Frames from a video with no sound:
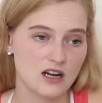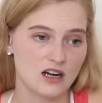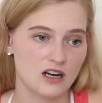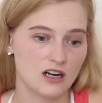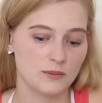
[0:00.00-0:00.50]

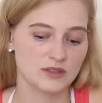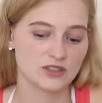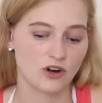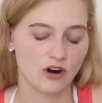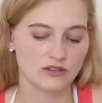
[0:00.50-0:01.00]
It's a
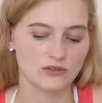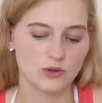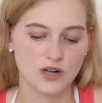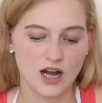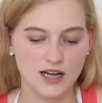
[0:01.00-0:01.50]
card of no
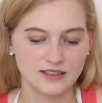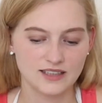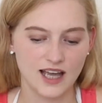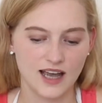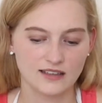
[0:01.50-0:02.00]

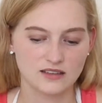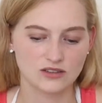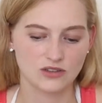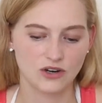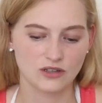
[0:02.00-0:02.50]
contact. It's a
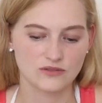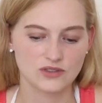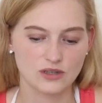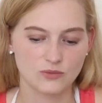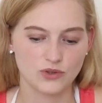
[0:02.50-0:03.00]
card of
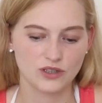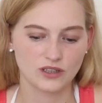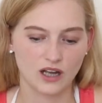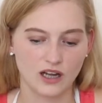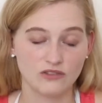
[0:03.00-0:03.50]
someone
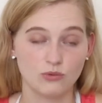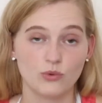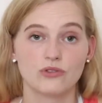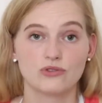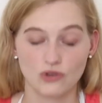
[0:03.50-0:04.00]
kind of
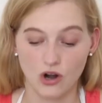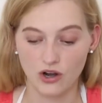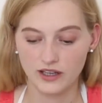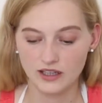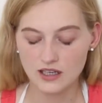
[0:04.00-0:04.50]

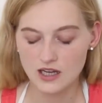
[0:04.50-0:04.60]
withdrawing.